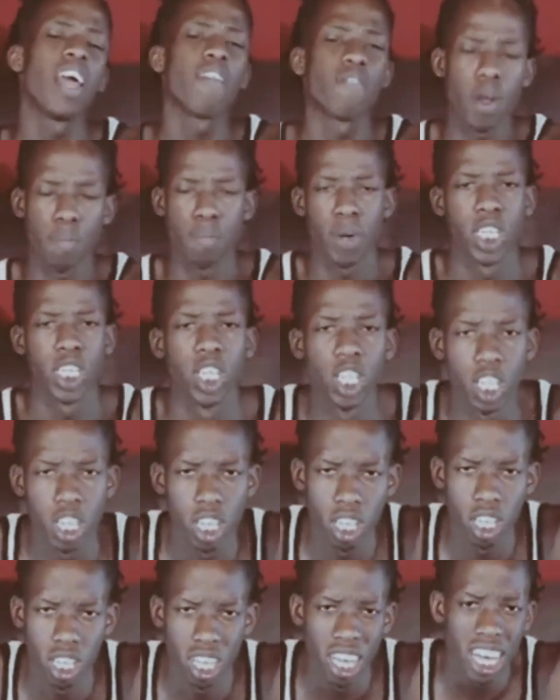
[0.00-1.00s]
entitled
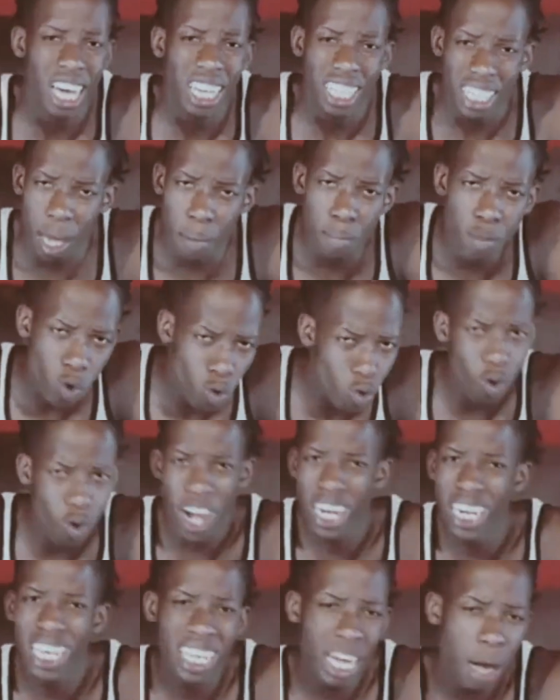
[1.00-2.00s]
Good Stuff. You
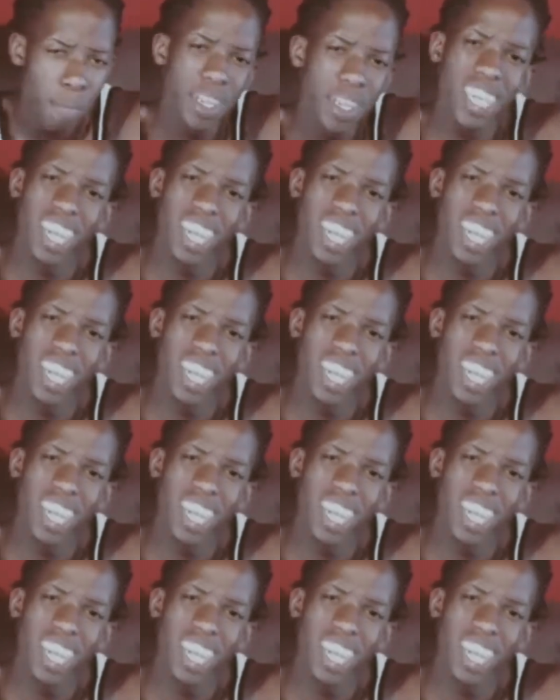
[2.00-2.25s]
get me?